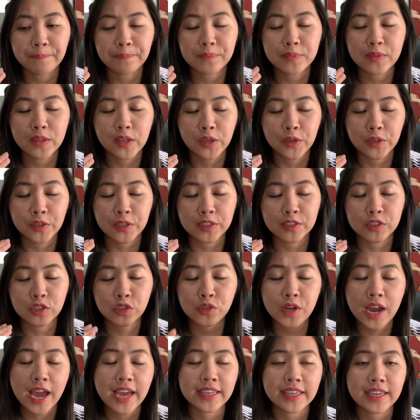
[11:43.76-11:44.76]
your
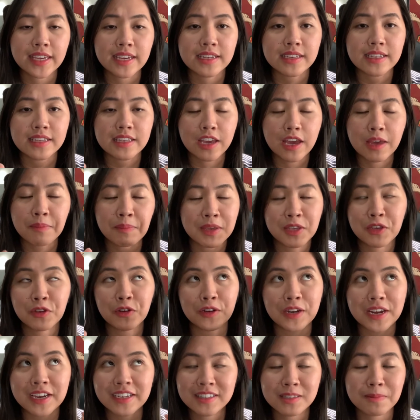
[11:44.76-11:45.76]
tracking,
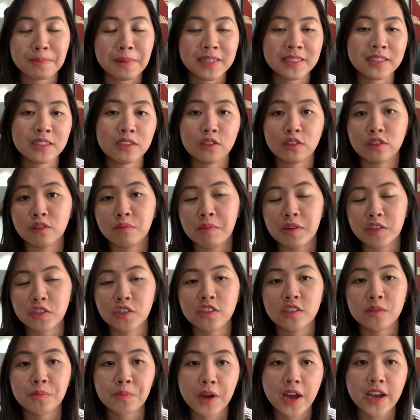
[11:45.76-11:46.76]
your expenses as much
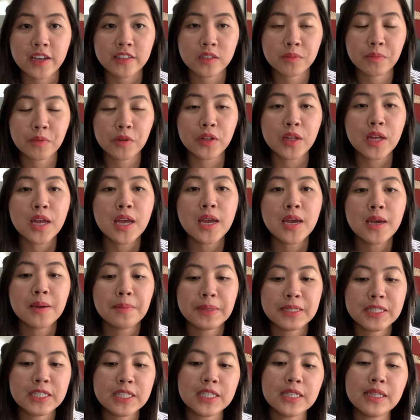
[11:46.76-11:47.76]
as possible,
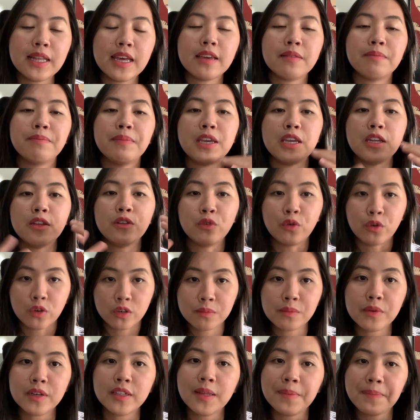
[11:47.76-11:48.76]
but still like be
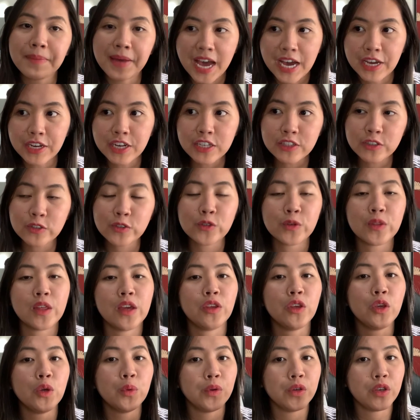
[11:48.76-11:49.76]
normal about it so
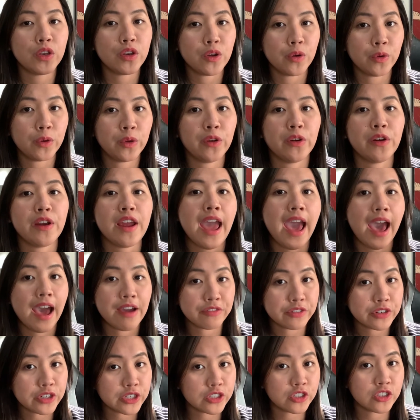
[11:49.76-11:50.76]
that you would know your
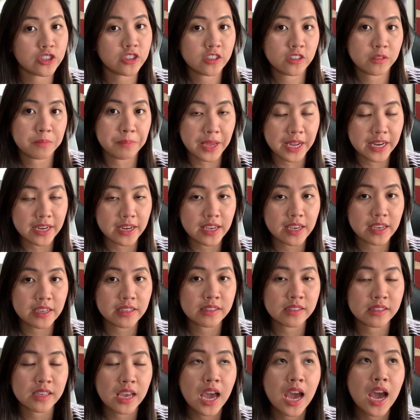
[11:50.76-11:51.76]
average
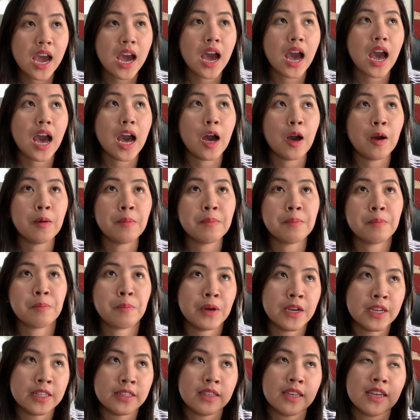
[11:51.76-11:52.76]
spendings.
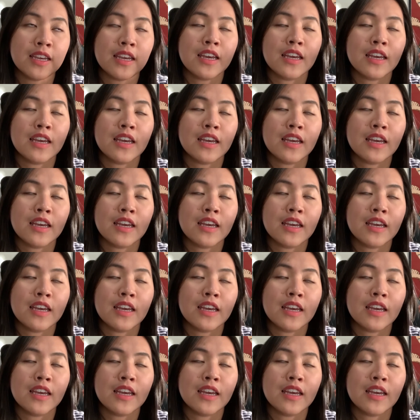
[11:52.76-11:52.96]
But